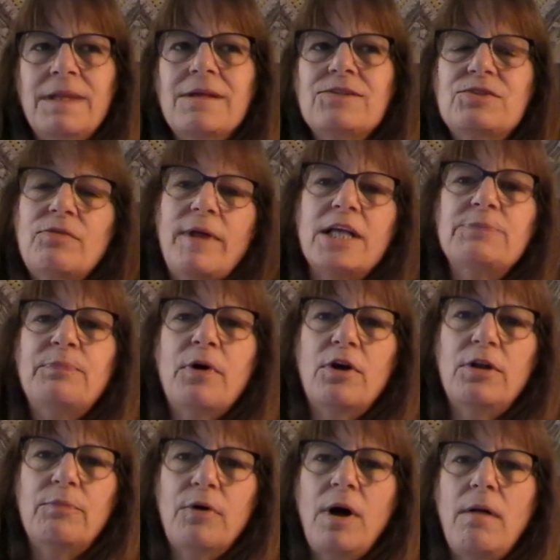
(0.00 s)
So that's part of
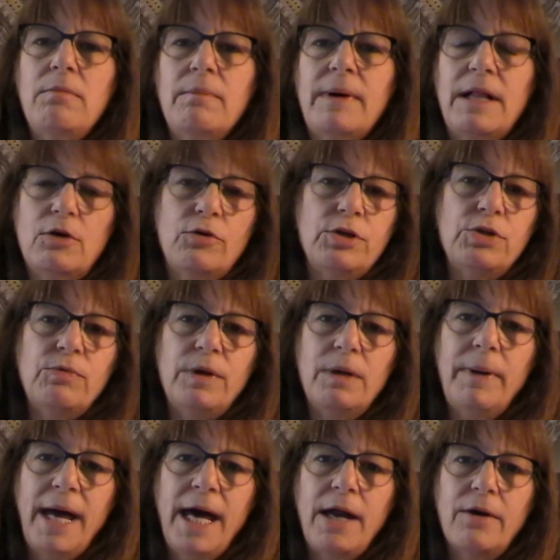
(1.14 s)
the problem about learning to read a
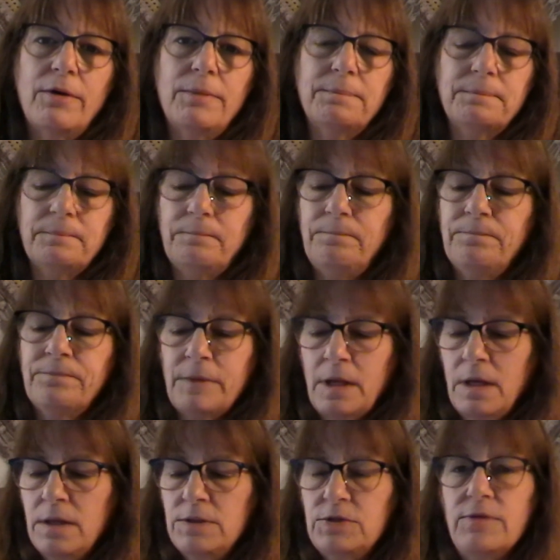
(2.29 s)
pattern.
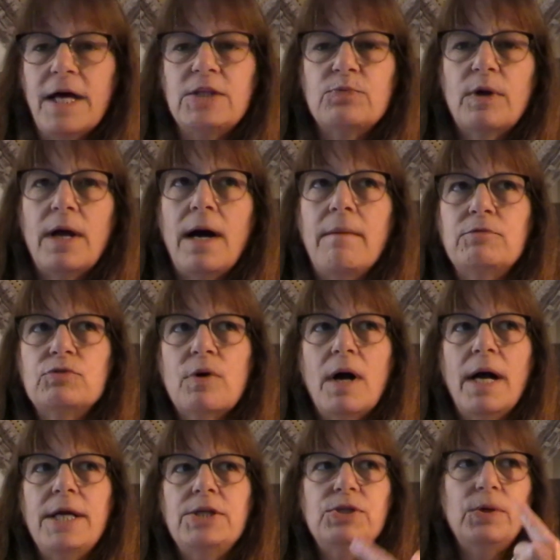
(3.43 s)
So that's what I'm
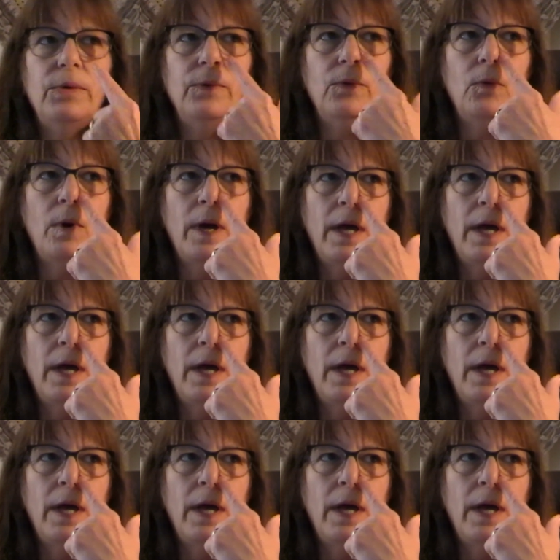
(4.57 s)
trying to